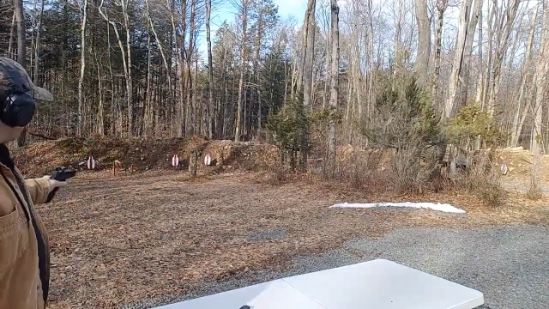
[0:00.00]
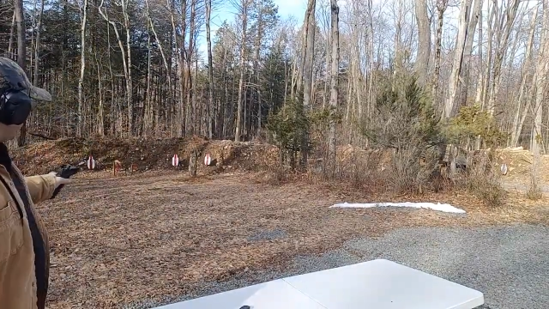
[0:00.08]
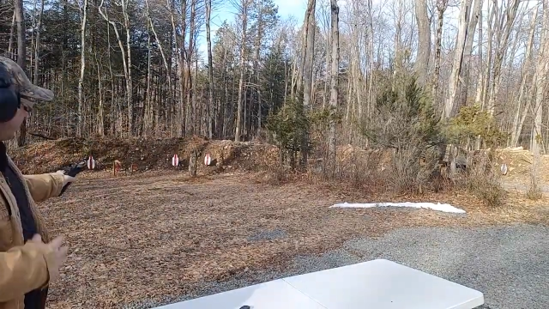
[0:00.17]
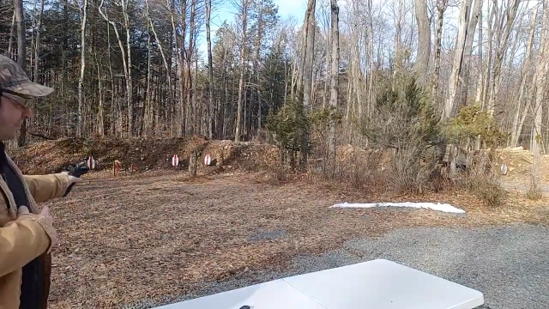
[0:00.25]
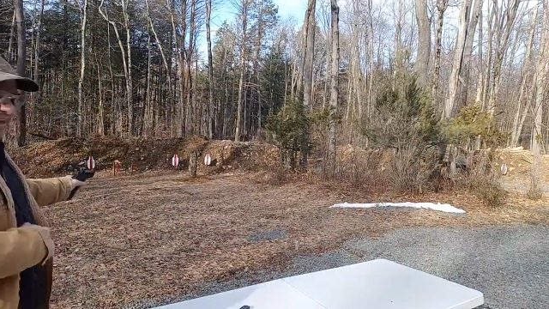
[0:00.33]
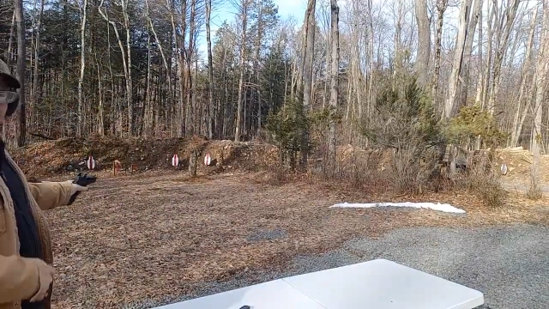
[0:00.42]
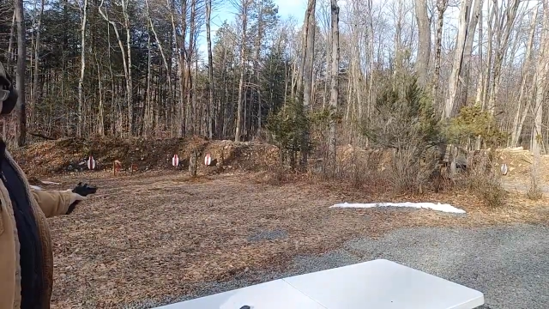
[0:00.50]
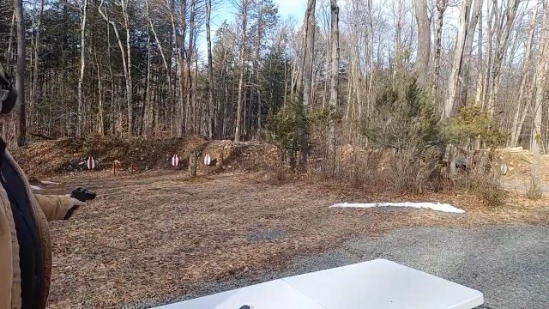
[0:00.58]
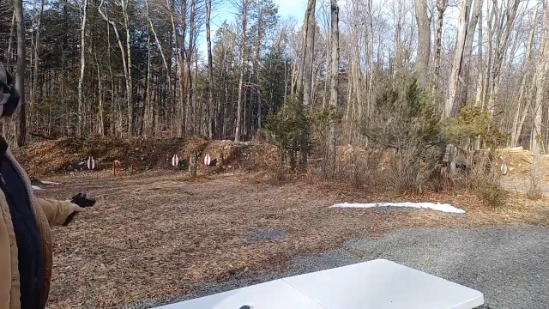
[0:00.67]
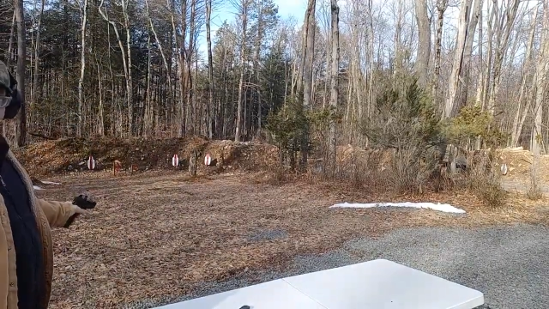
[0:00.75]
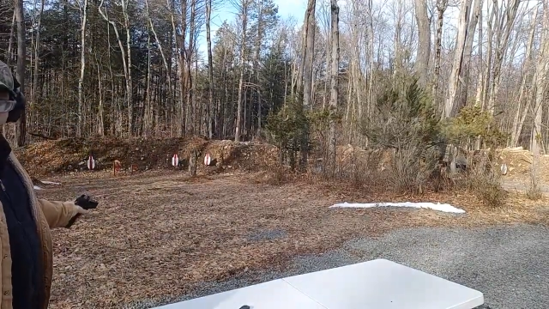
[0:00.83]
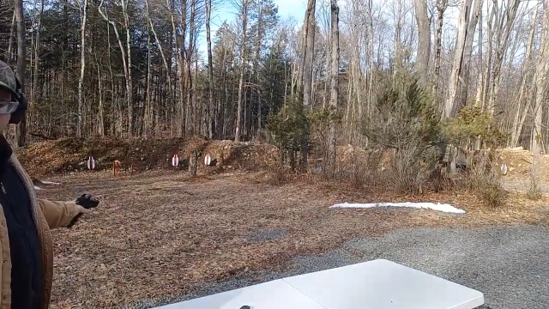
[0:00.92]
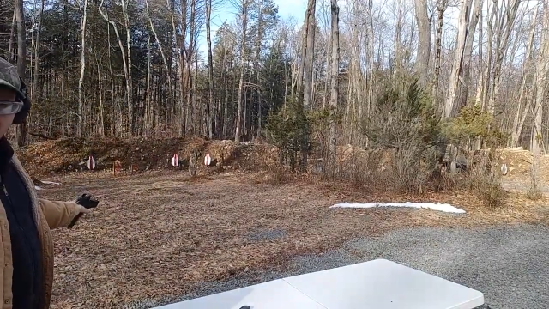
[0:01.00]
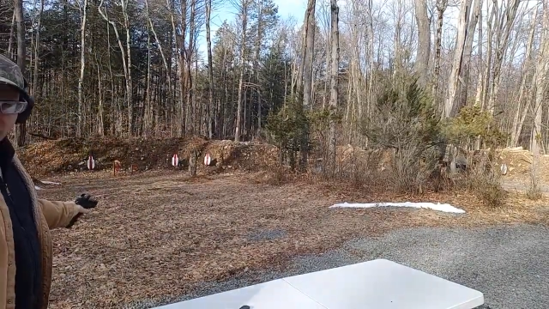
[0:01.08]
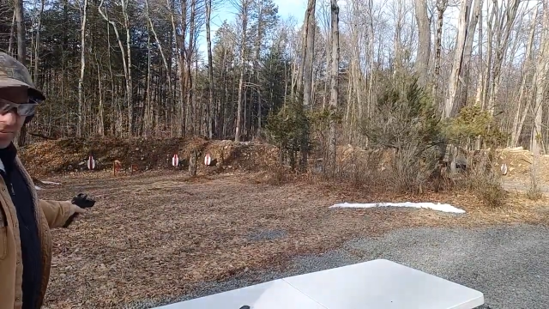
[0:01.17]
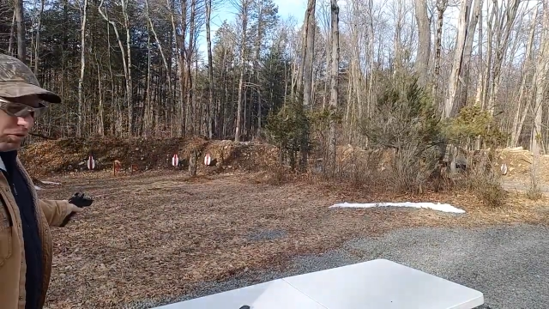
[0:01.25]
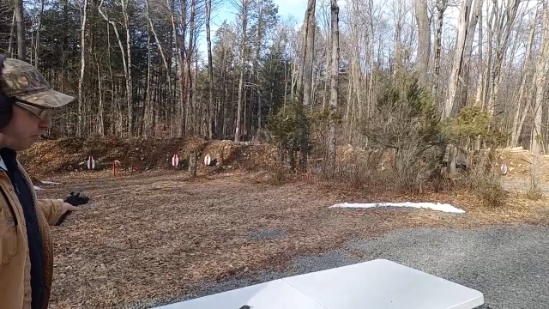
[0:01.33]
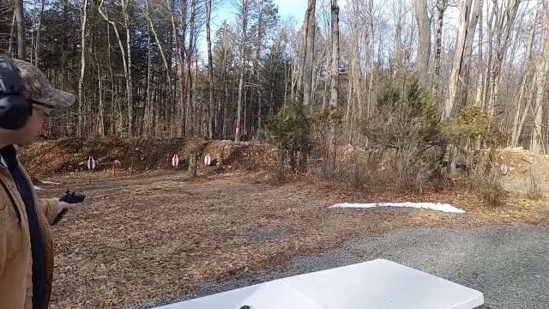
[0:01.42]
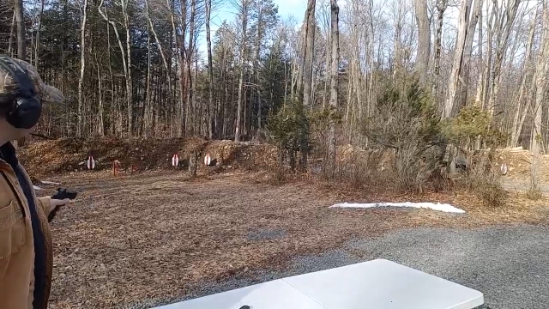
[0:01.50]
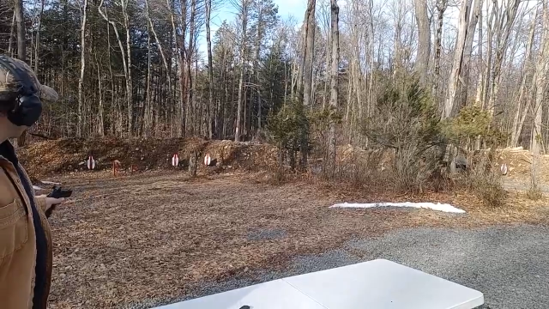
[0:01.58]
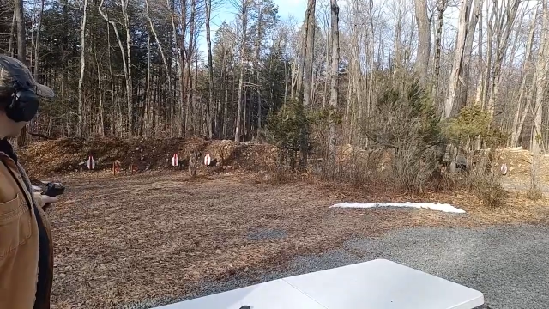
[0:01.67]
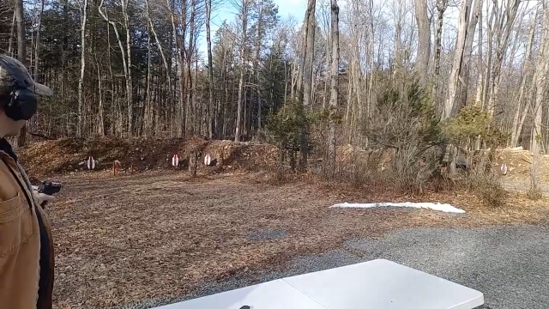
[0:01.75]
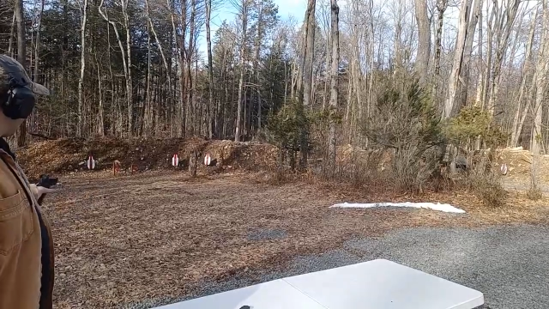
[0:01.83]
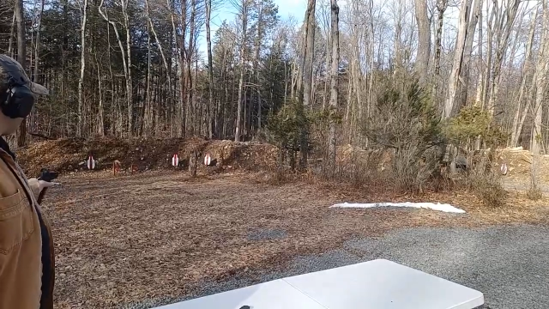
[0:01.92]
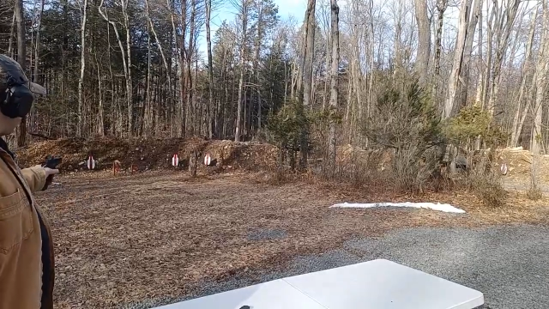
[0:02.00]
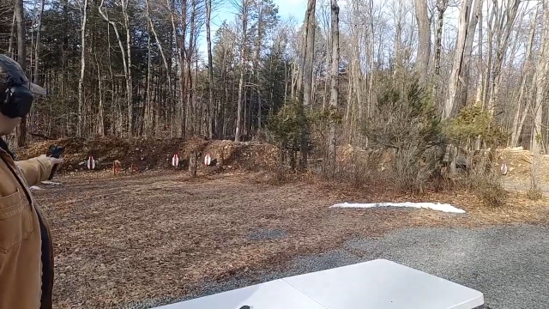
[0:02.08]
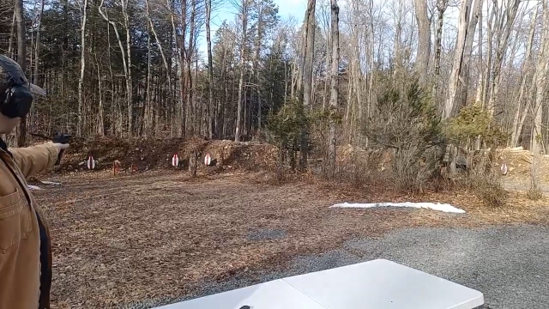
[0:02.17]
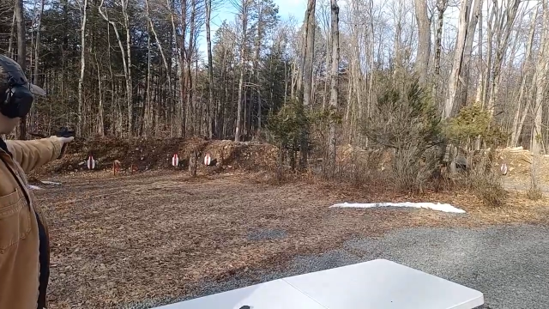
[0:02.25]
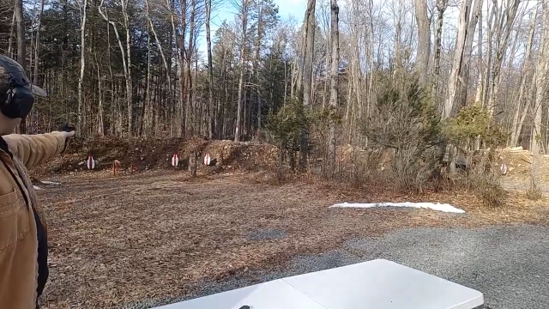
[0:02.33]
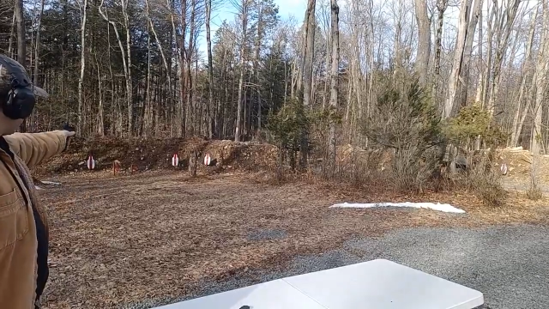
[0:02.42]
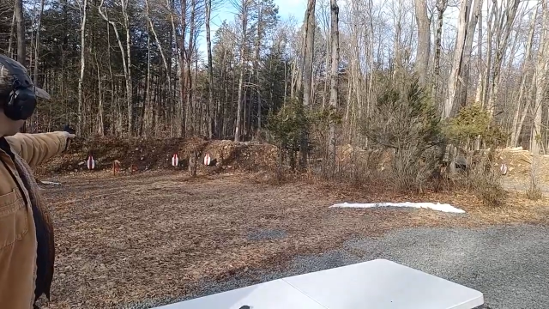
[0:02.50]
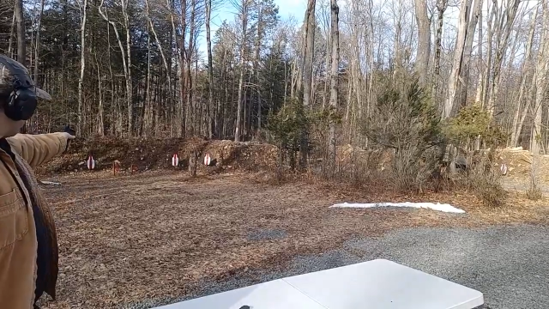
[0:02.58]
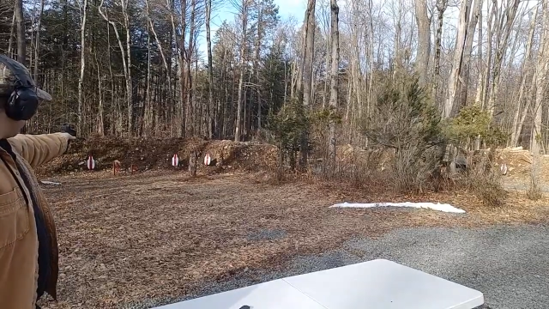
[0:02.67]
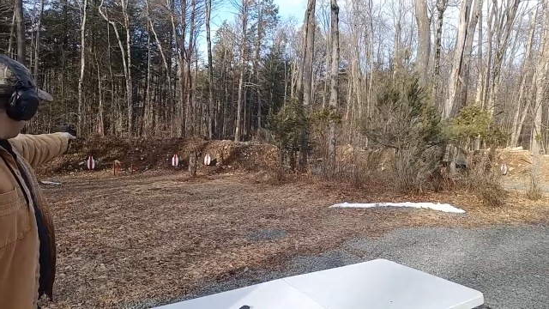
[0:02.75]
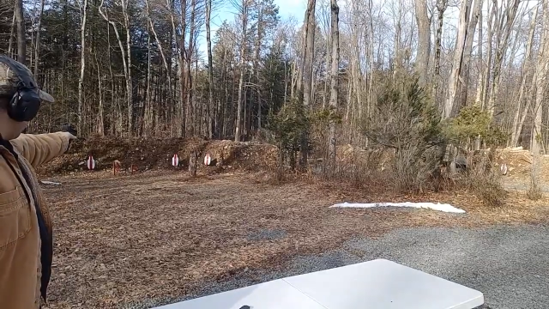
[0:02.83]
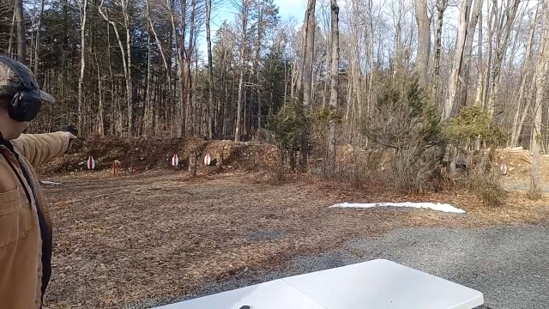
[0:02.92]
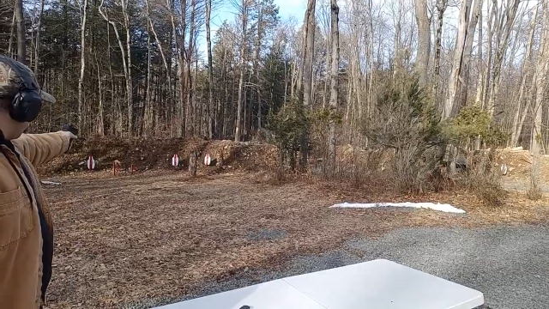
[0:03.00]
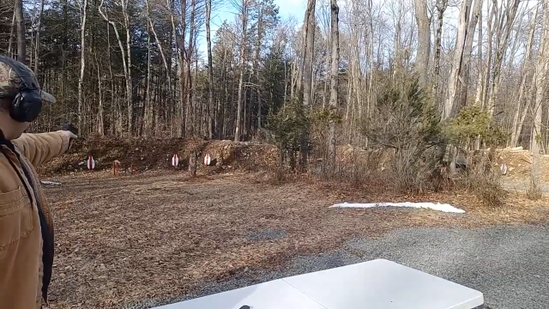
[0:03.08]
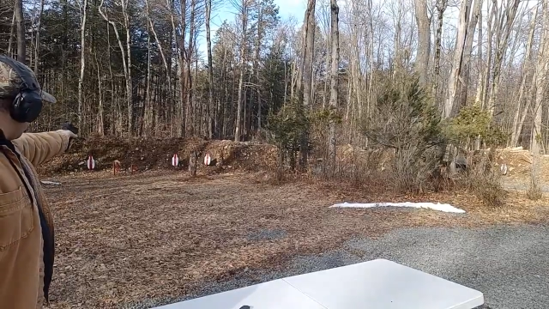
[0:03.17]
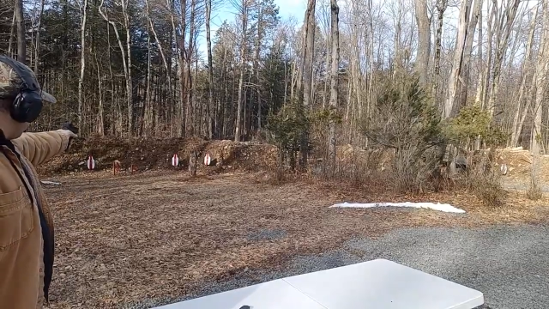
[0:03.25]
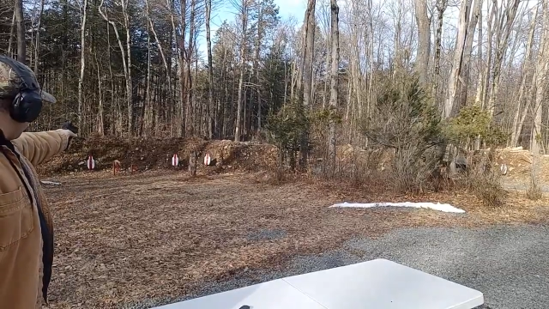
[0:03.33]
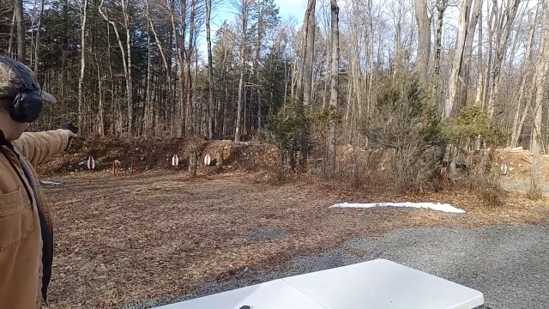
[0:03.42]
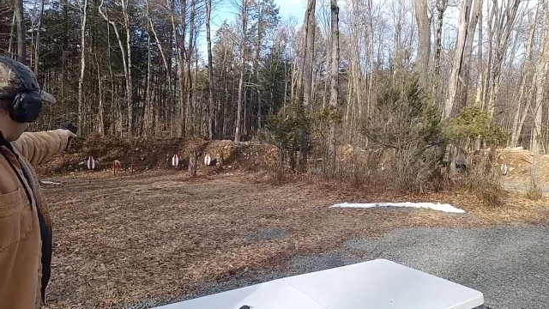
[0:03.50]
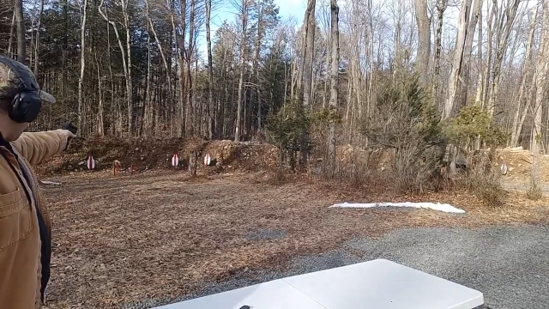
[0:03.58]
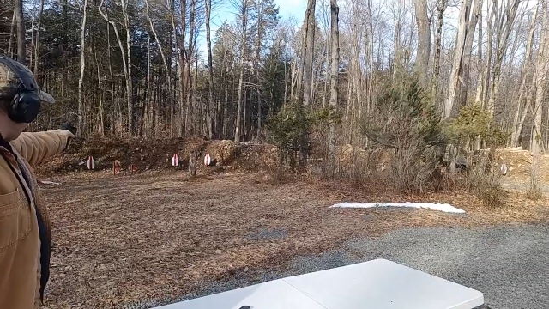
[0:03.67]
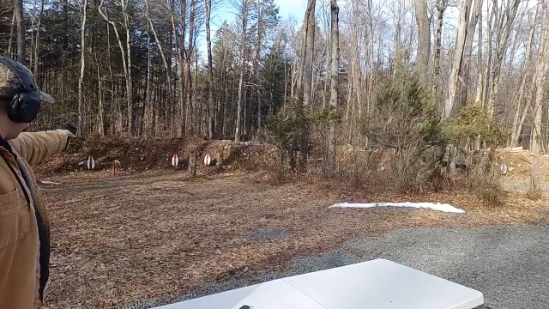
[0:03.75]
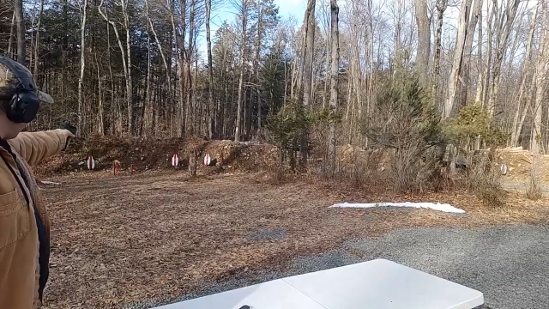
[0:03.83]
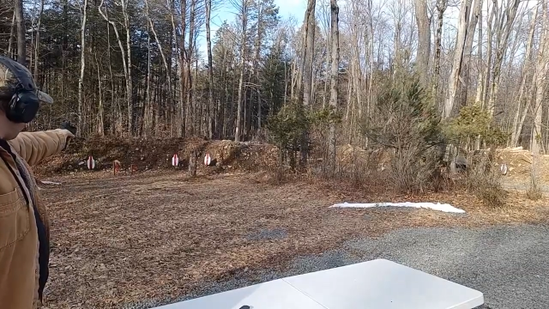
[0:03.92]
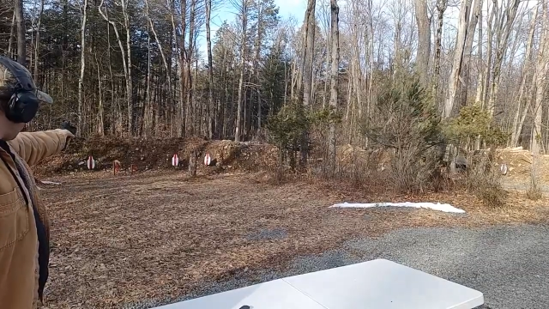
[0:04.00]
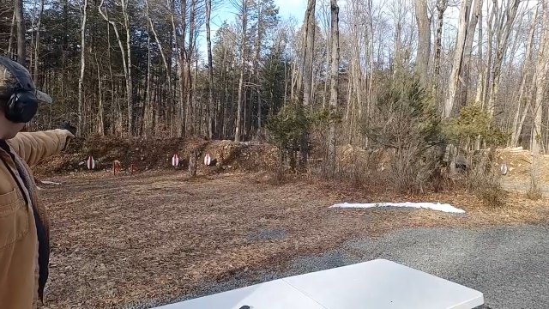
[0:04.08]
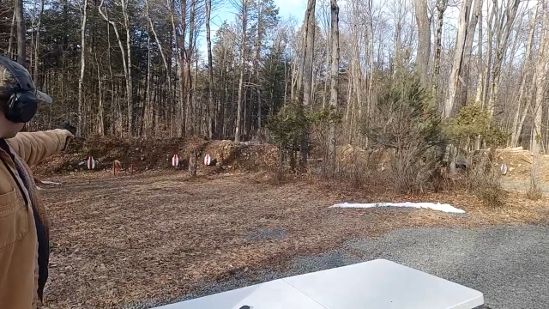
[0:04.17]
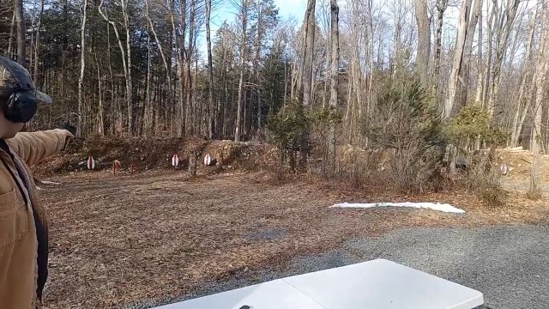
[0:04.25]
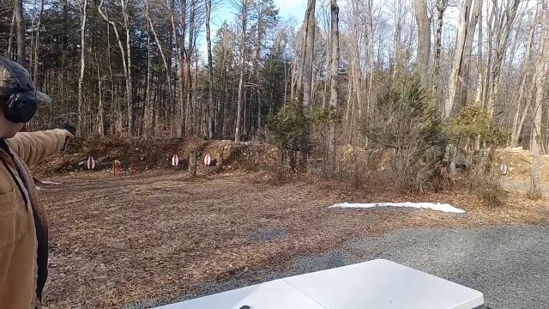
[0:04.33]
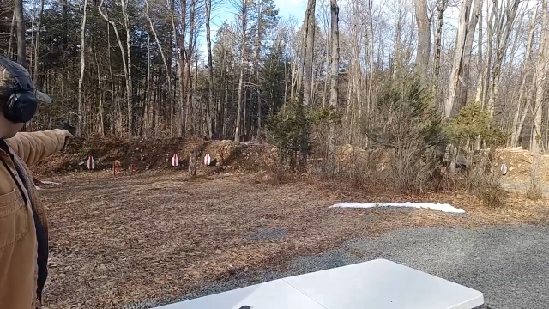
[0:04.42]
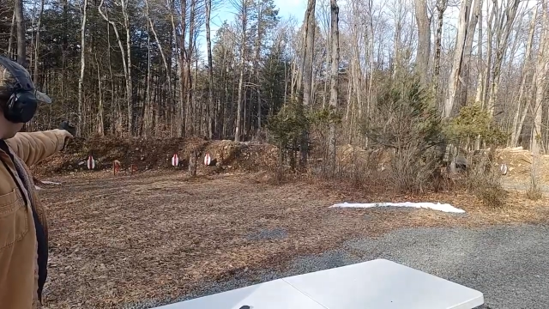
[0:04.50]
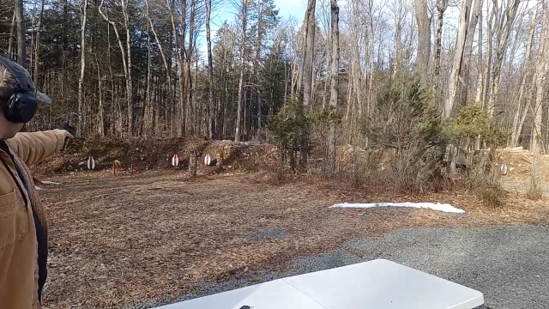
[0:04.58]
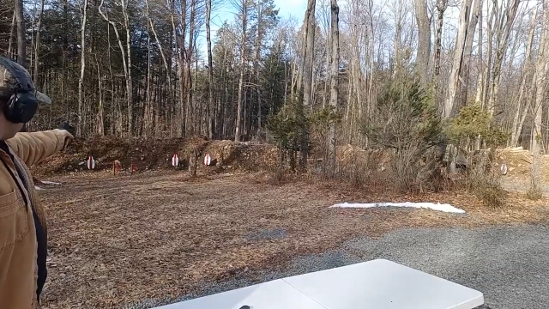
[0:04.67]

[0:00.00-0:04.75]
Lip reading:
(no speaker visible)